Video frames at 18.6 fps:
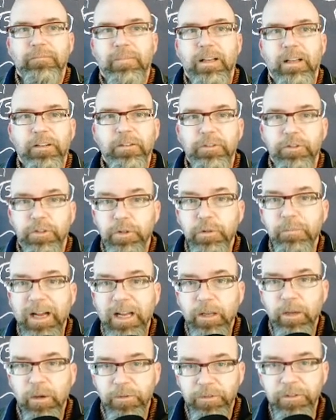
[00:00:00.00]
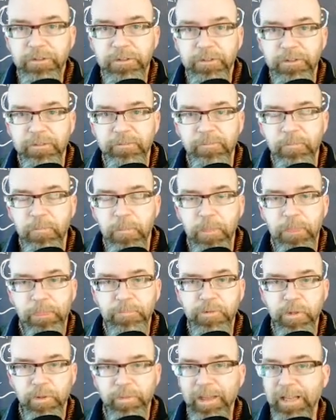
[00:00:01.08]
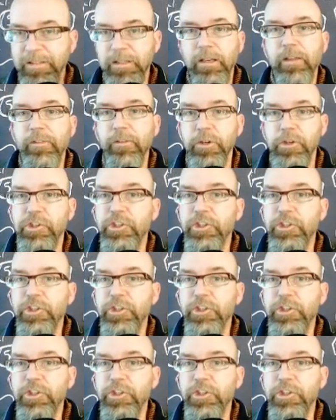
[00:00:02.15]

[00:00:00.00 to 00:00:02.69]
uh, do meiosis. So that's another